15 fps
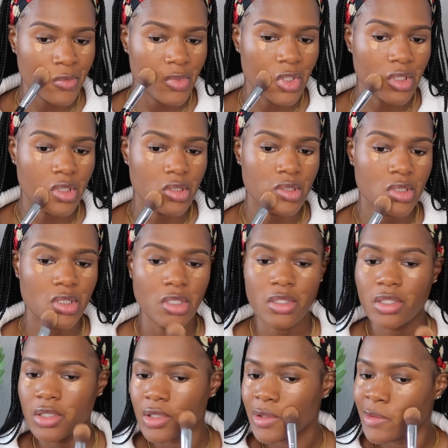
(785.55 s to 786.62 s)
the
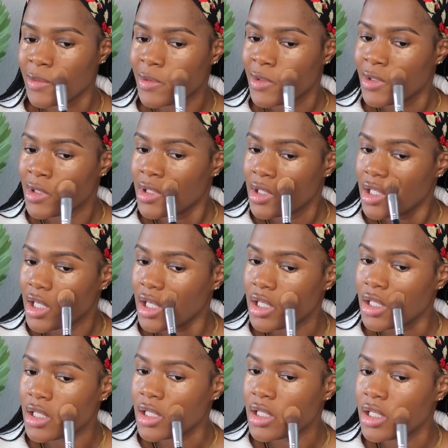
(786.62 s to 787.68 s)
concealer.
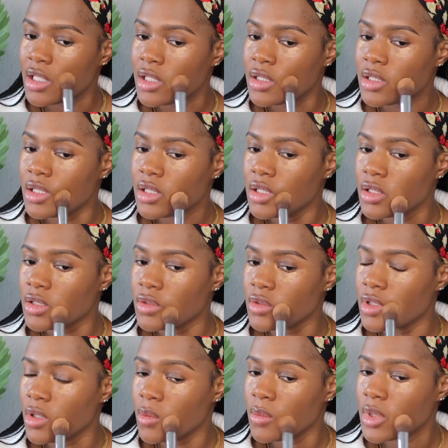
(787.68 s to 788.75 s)
And you
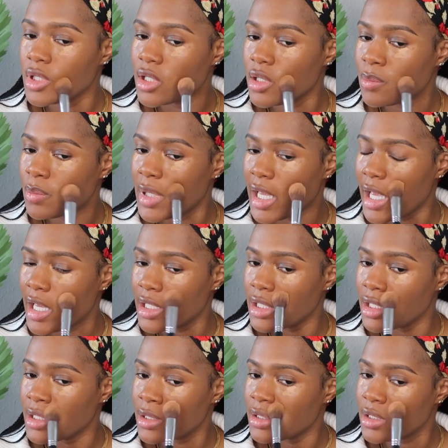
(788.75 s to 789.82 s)
don't want to pat
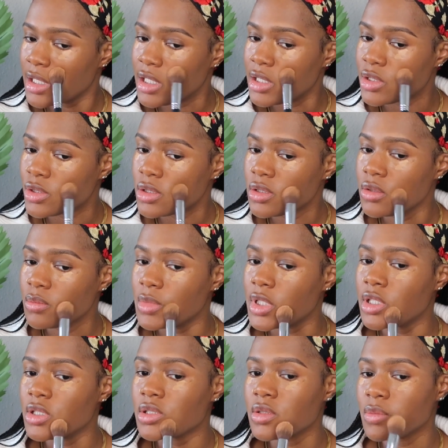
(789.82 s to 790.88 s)
it in too
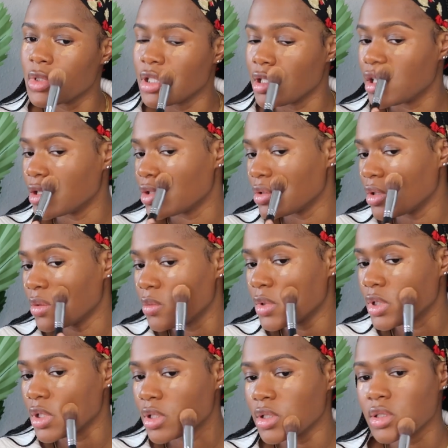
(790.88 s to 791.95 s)
much because you don't
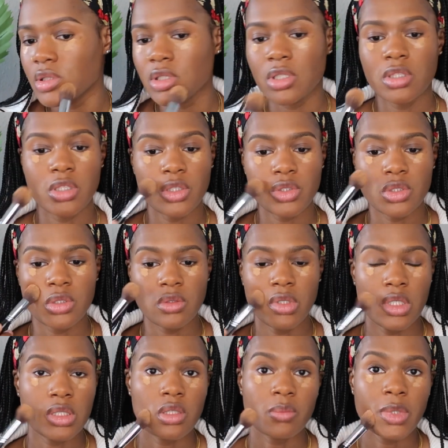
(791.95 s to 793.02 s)
want the concealer to
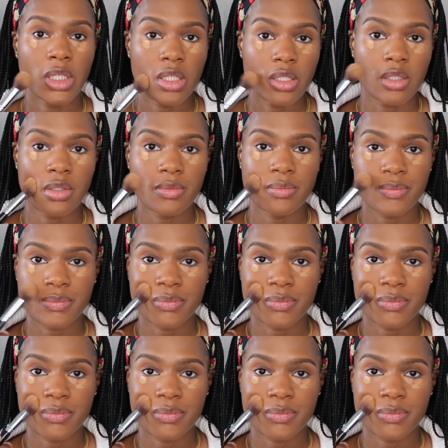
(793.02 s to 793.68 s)
disappear.